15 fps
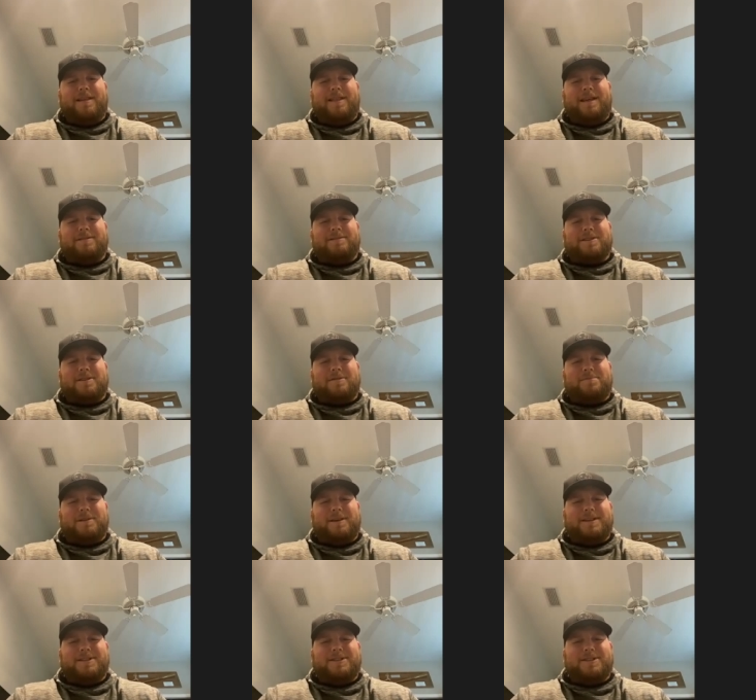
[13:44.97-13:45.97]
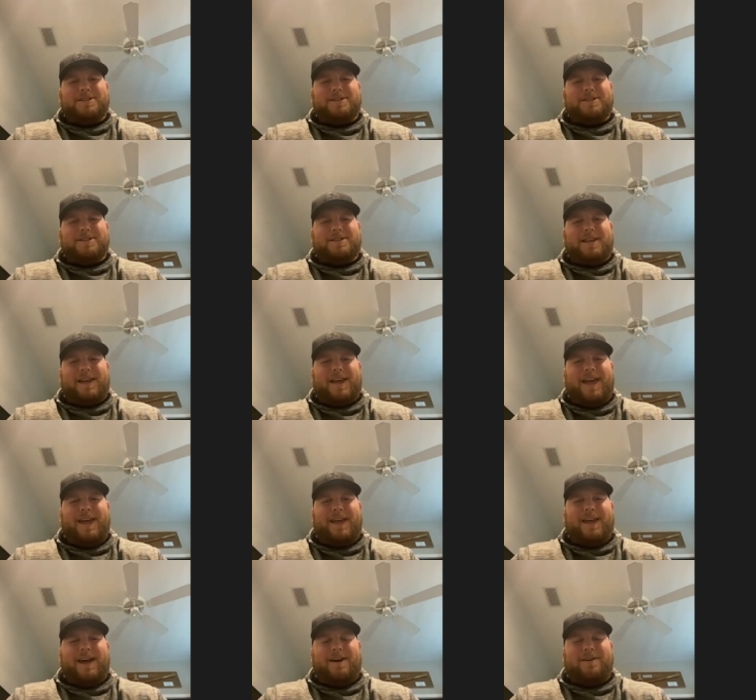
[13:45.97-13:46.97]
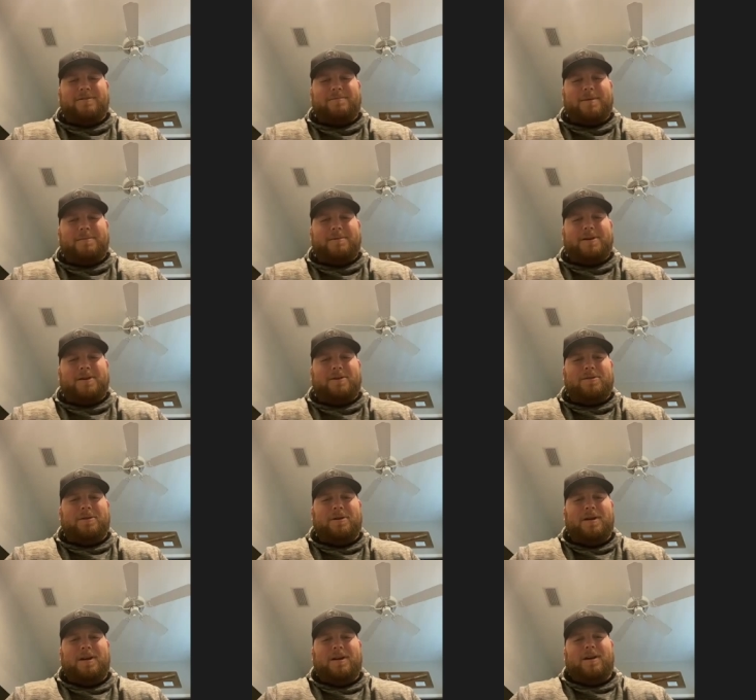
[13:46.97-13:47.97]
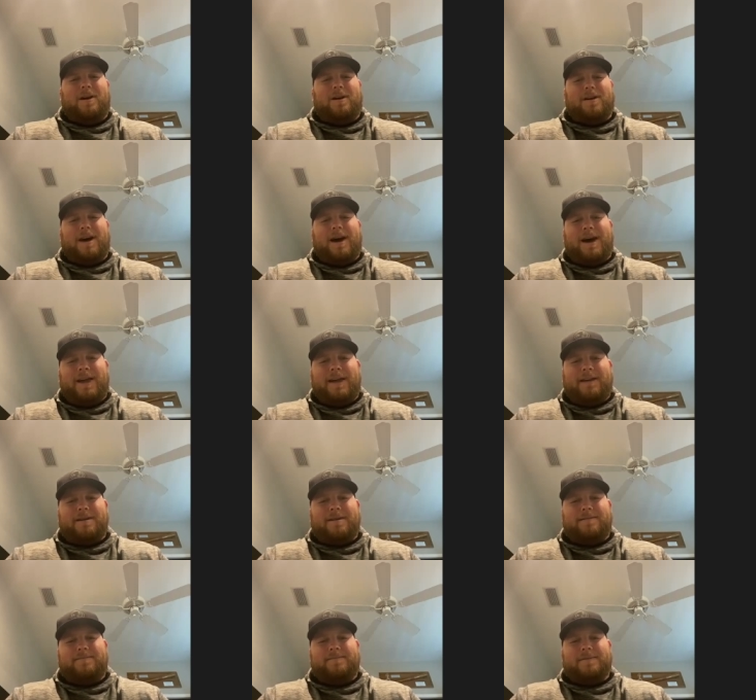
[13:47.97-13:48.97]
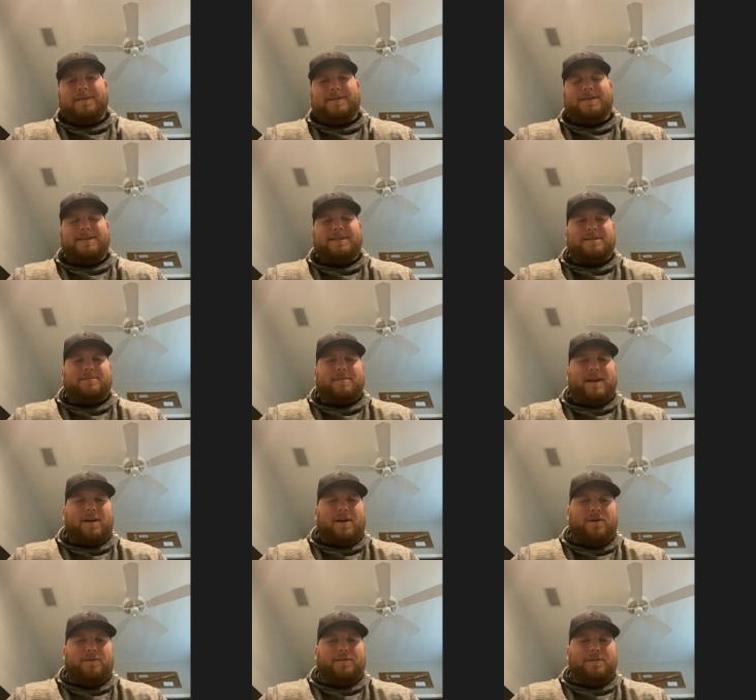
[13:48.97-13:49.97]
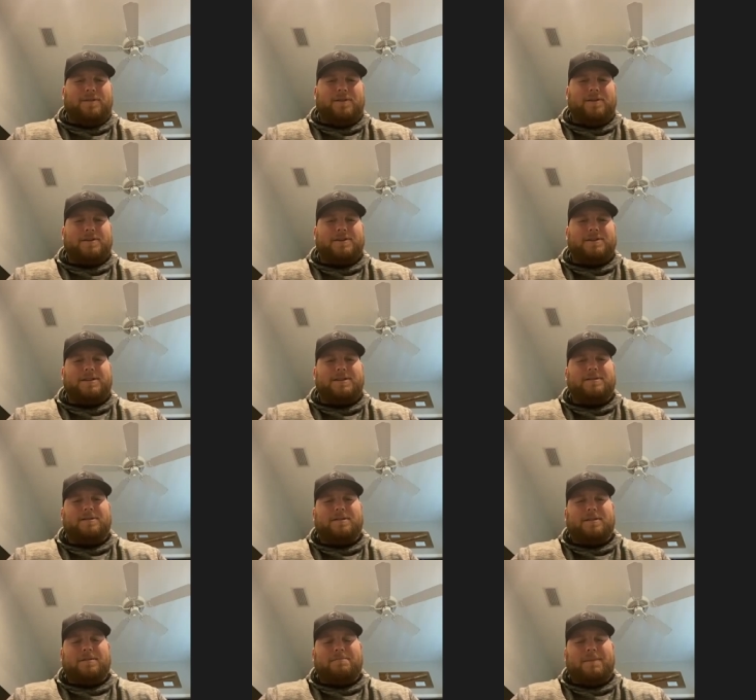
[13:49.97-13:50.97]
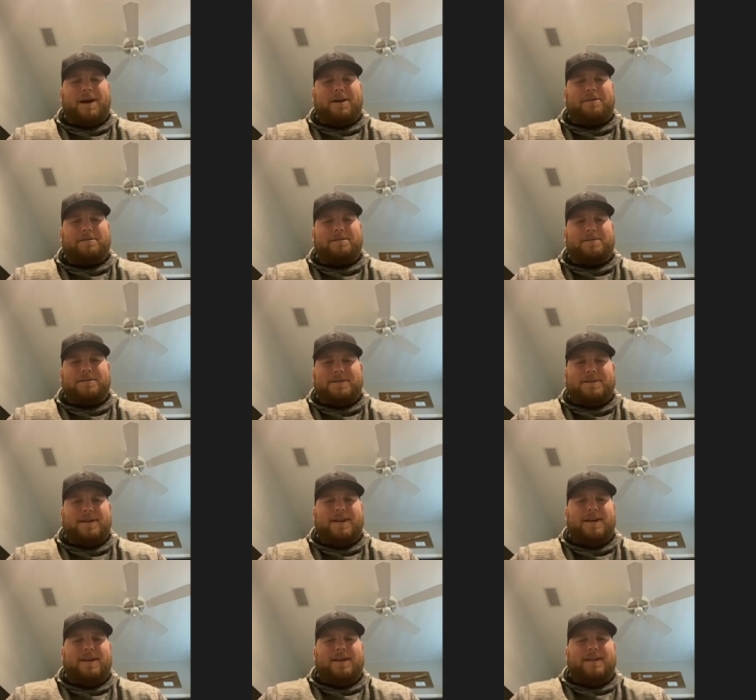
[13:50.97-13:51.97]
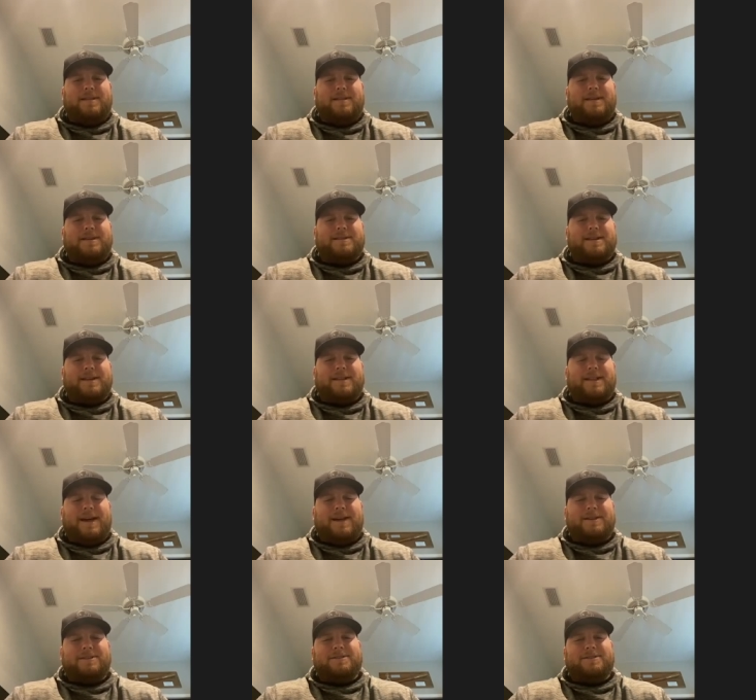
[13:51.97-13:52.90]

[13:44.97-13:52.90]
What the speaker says: That was our place just to like hang out, or maybe go on a hike, see some like overlooks, look at the mountains, things like that.